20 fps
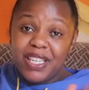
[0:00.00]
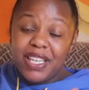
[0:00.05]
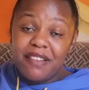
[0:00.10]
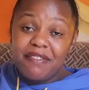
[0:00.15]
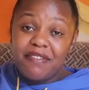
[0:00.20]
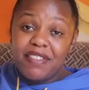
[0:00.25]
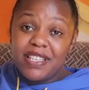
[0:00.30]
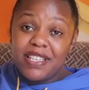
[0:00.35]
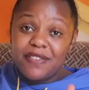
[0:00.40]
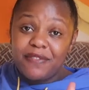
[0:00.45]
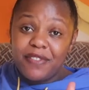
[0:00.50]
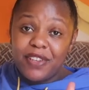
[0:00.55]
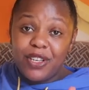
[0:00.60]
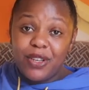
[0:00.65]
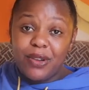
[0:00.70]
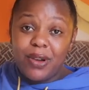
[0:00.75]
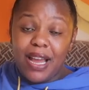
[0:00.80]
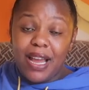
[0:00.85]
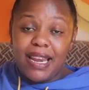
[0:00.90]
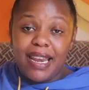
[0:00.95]
give this
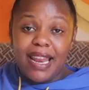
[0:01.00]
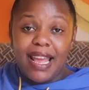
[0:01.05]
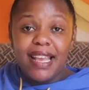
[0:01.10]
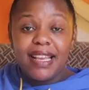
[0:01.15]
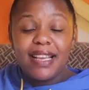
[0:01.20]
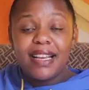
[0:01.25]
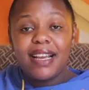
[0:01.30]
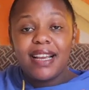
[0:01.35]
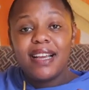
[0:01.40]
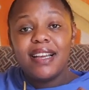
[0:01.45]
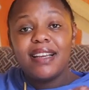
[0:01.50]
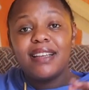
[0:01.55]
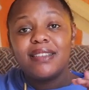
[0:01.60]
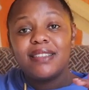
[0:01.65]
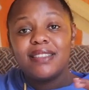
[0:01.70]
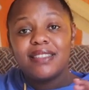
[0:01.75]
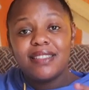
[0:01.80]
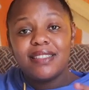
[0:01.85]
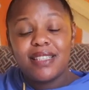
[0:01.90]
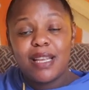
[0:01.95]
video a like,
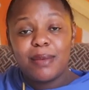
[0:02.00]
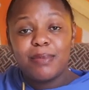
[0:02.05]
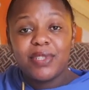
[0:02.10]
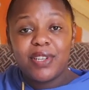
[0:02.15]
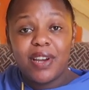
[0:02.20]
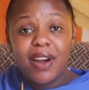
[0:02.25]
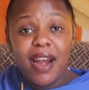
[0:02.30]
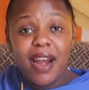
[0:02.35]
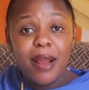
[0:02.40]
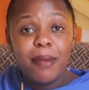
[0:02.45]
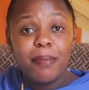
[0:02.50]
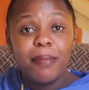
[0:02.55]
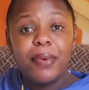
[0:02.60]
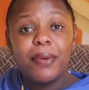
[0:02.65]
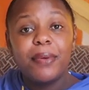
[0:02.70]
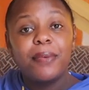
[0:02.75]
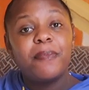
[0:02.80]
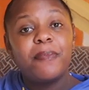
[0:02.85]
subscribe,